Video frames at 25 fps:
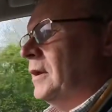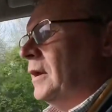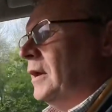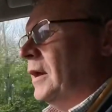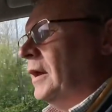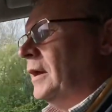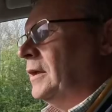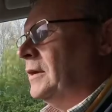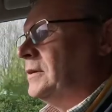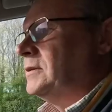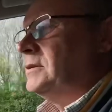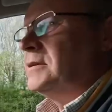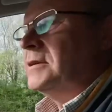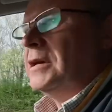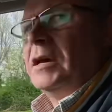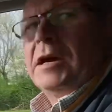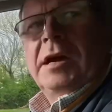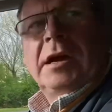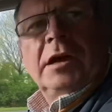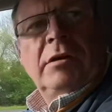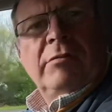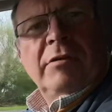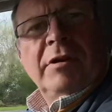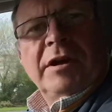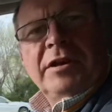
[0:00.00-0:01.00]

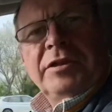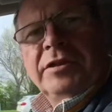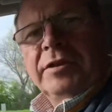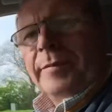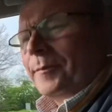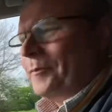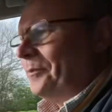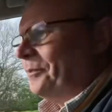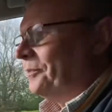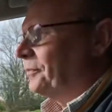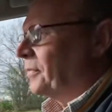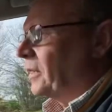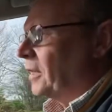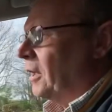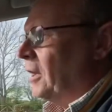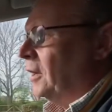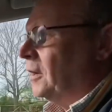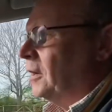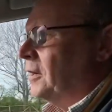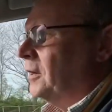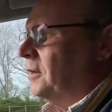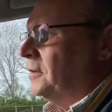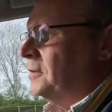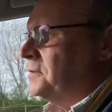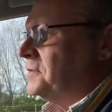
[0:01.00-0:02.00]
at Greatham.
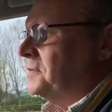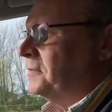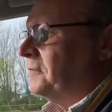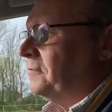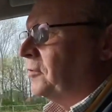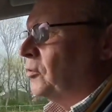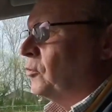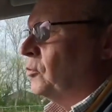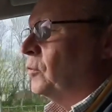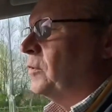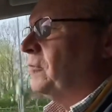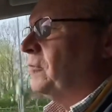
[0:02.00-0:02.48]
And a few of my